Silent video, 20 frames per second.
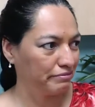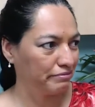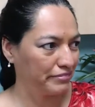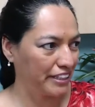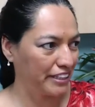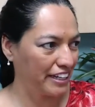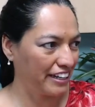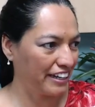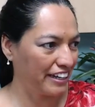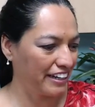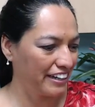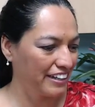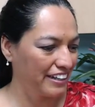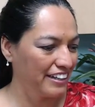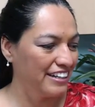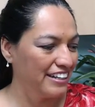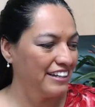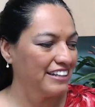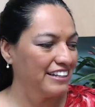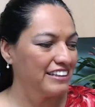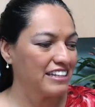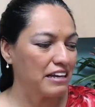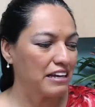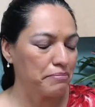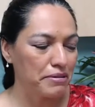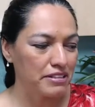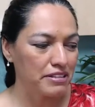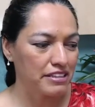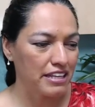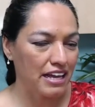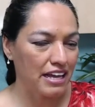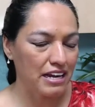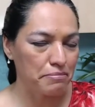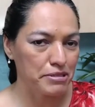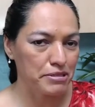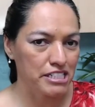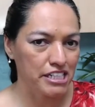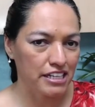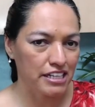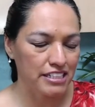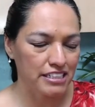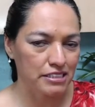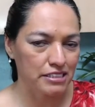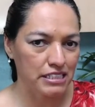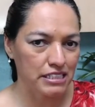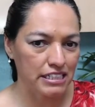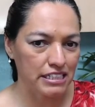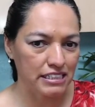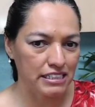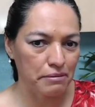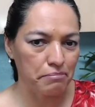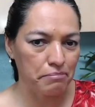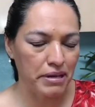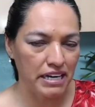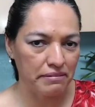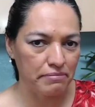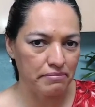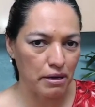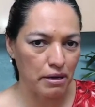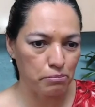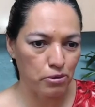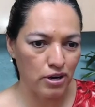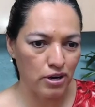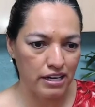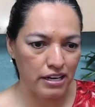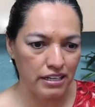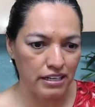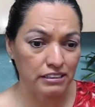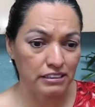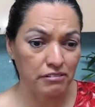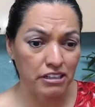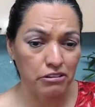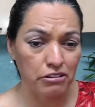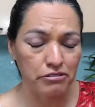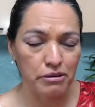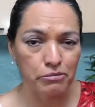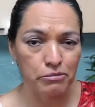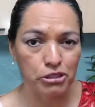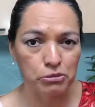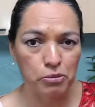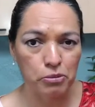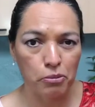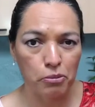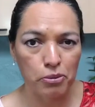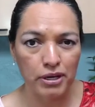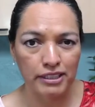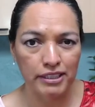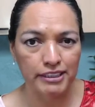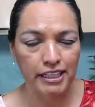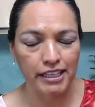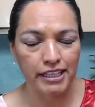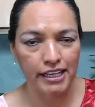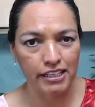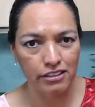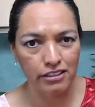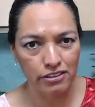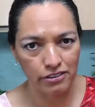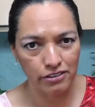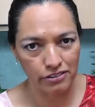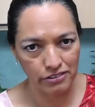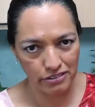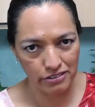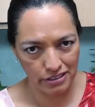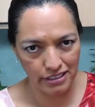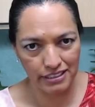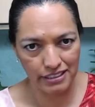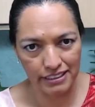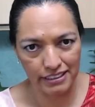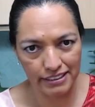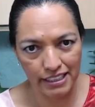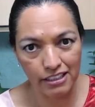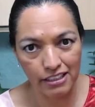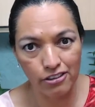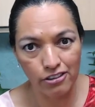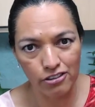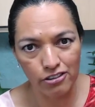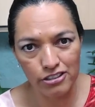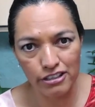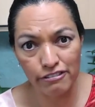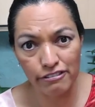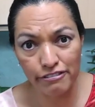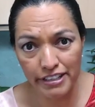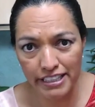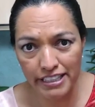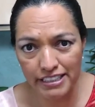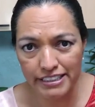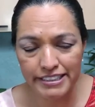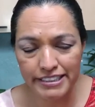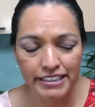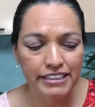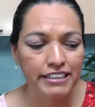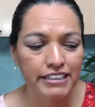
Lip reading: Yeah. Therapy Chat is a very popular, it's one of the most popular that I know in the psychology field.